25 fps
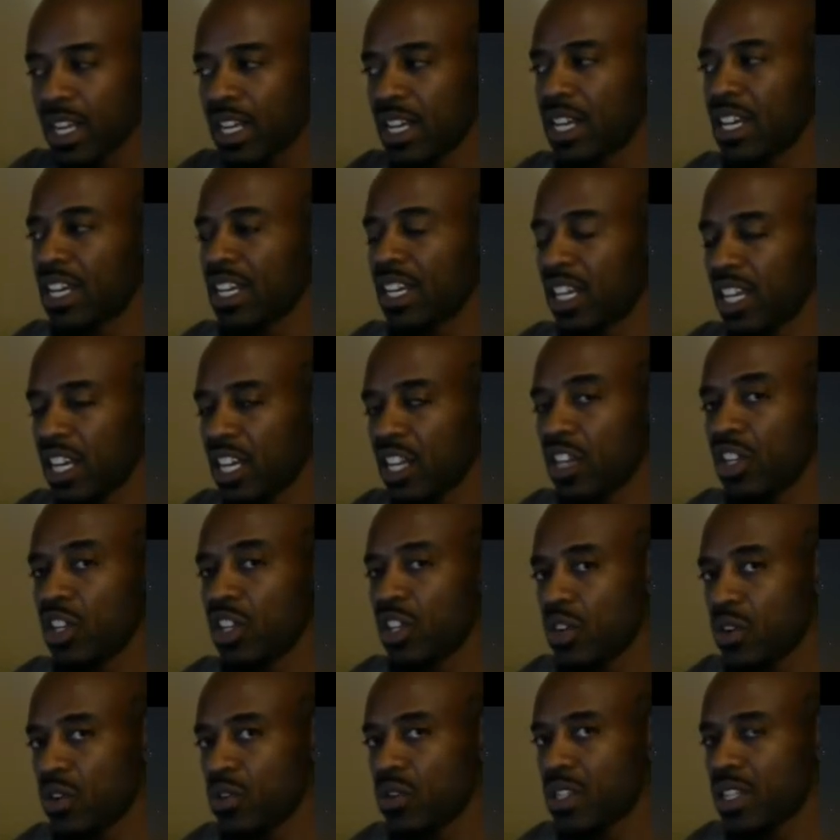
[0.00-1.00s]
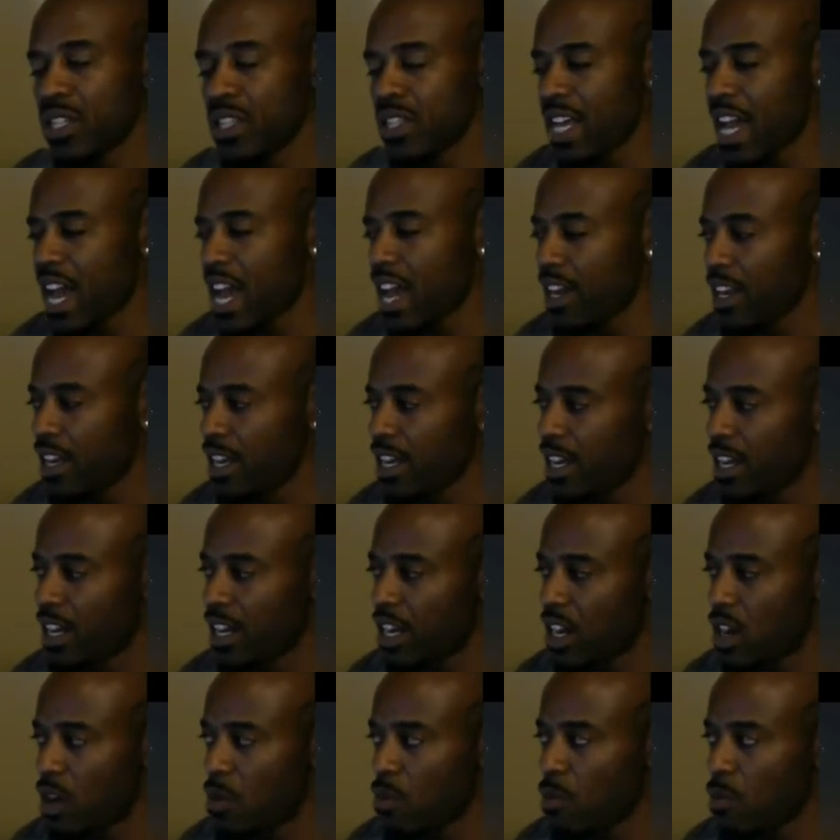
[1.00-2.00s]
getting used to that.
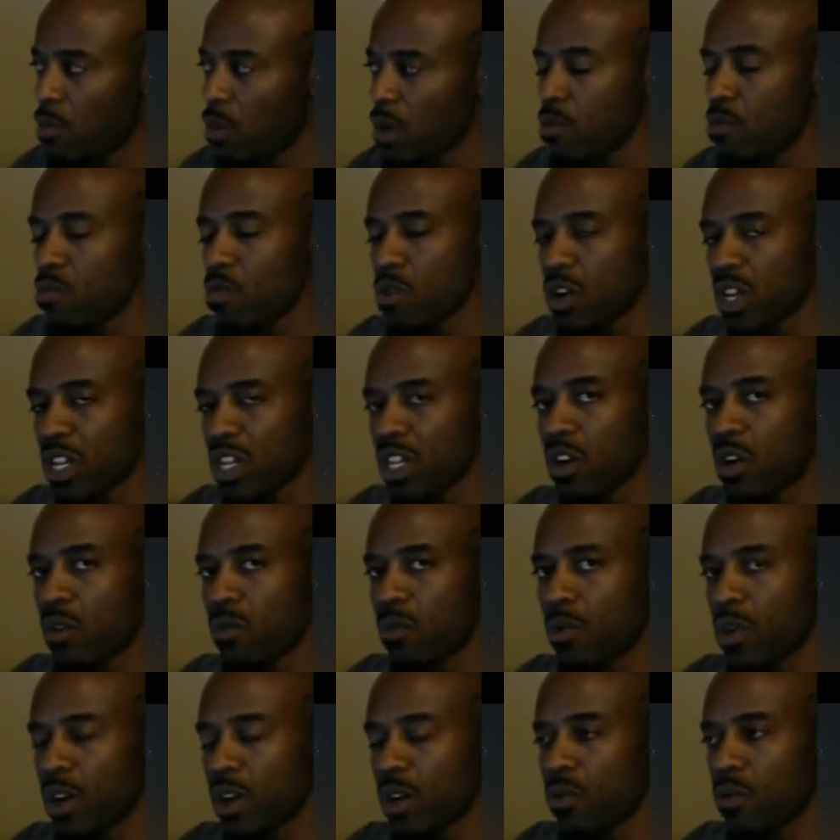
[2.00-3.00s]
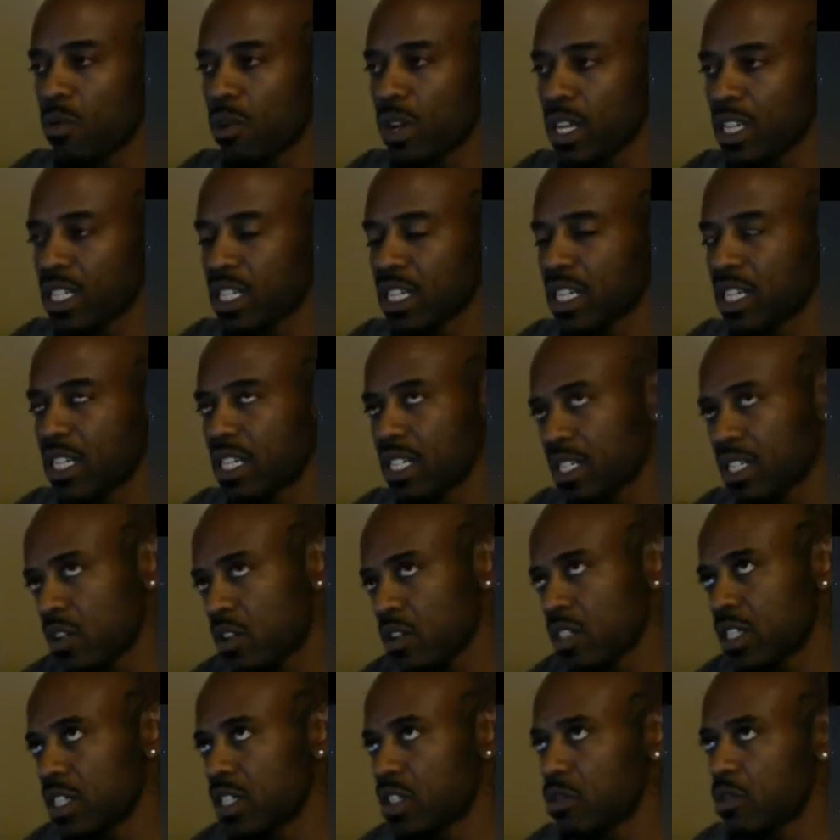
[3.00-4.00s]
We really don't want to risk, and this goes
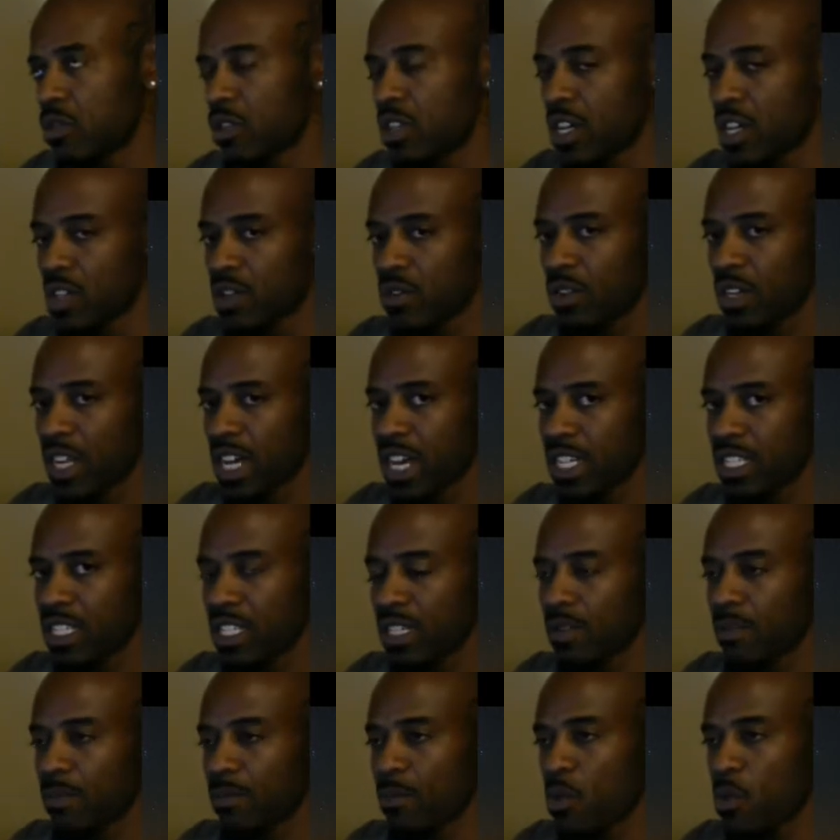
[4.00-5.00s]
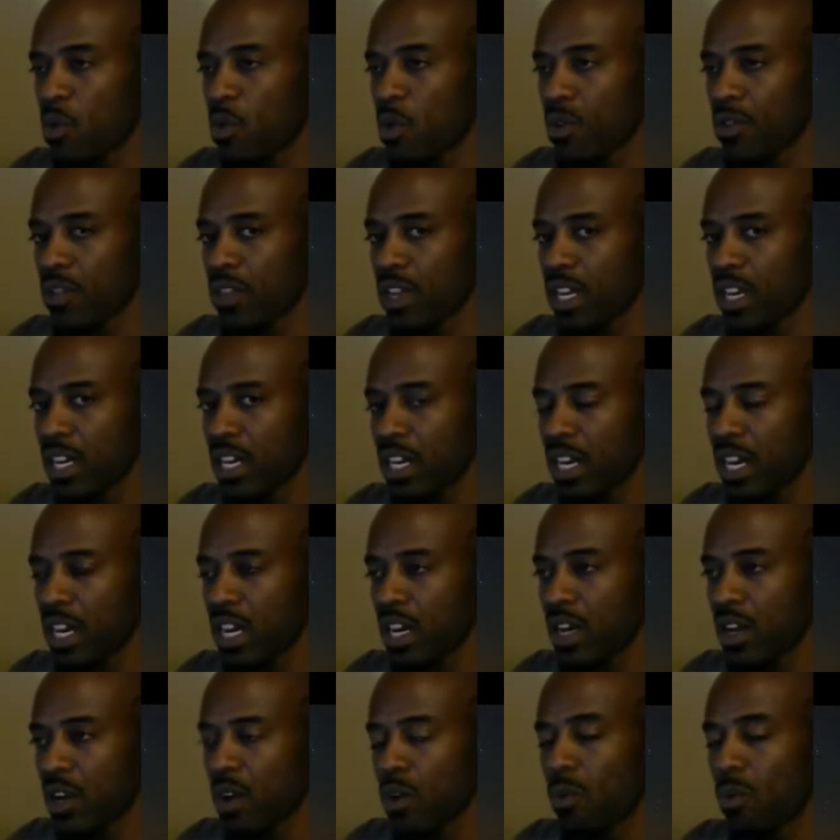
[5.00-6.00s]
into another lesson, more than
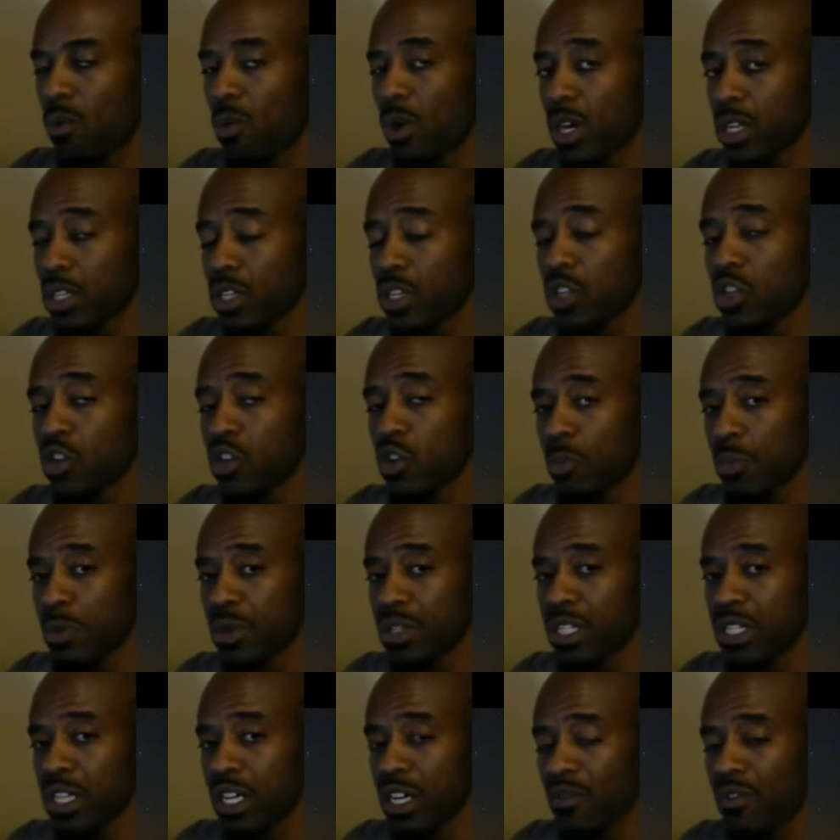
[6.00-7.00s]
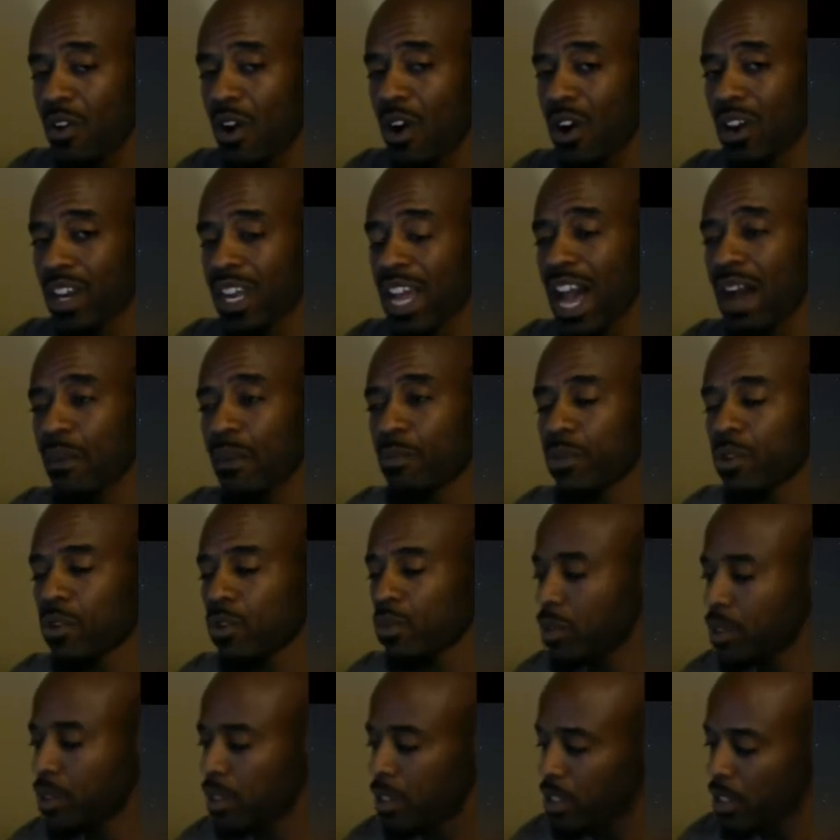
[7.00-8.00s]
1 to 2% of our capital.
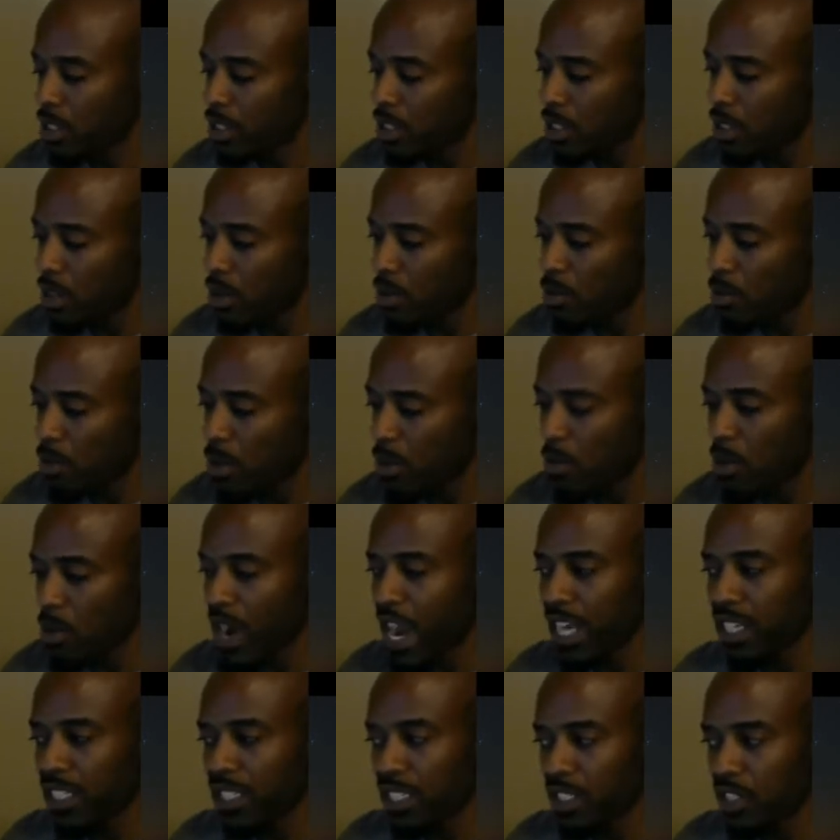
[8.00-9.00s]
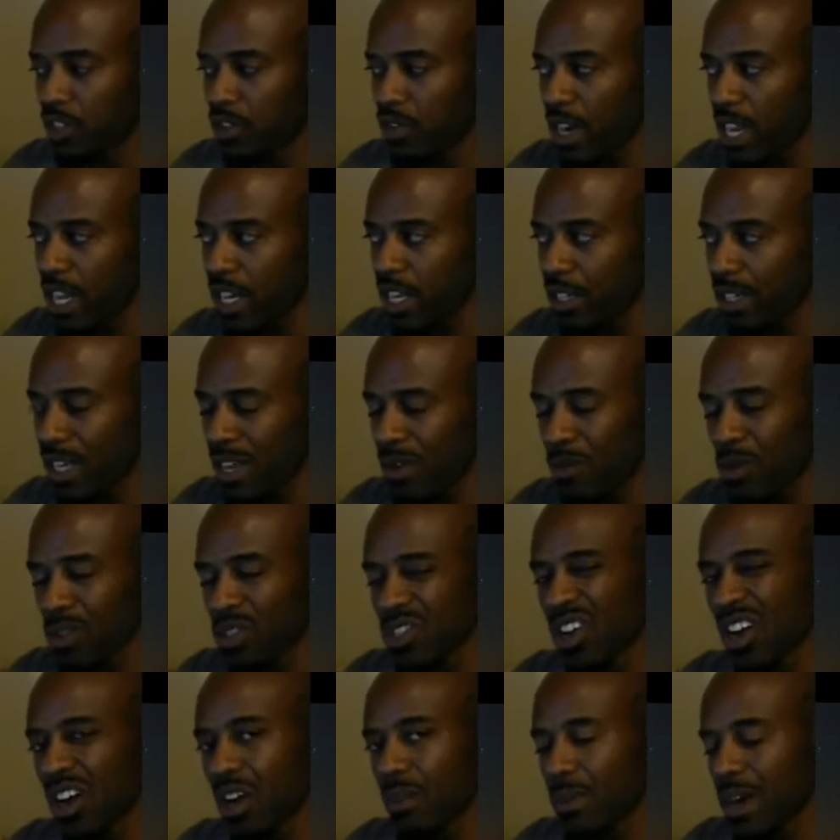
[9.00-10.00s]
So when we're actually trading, and we'll
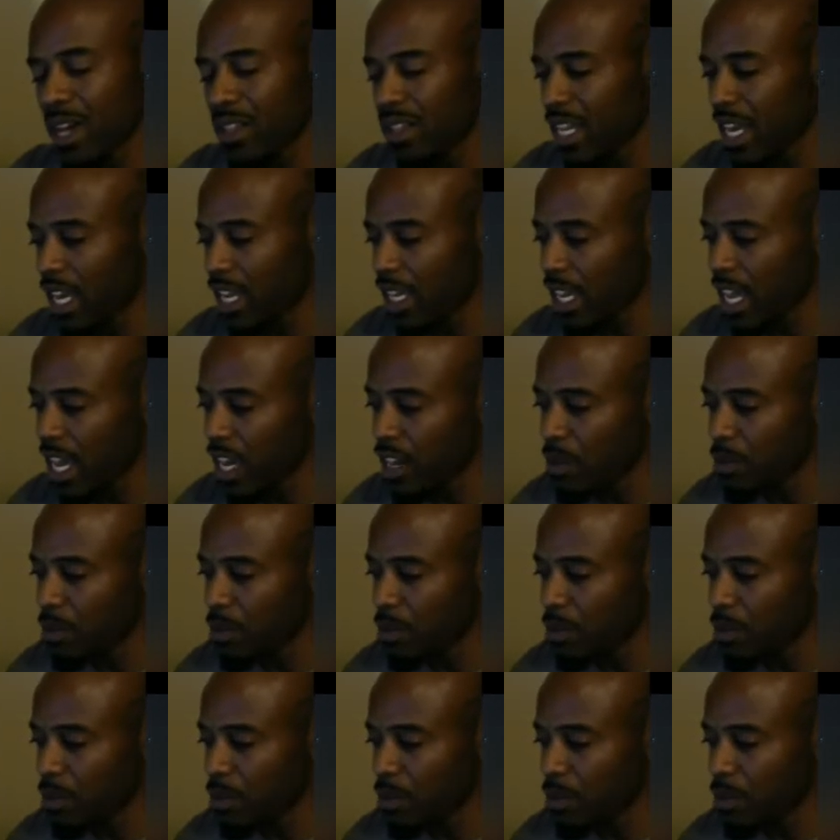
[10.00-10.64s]
talk about that later.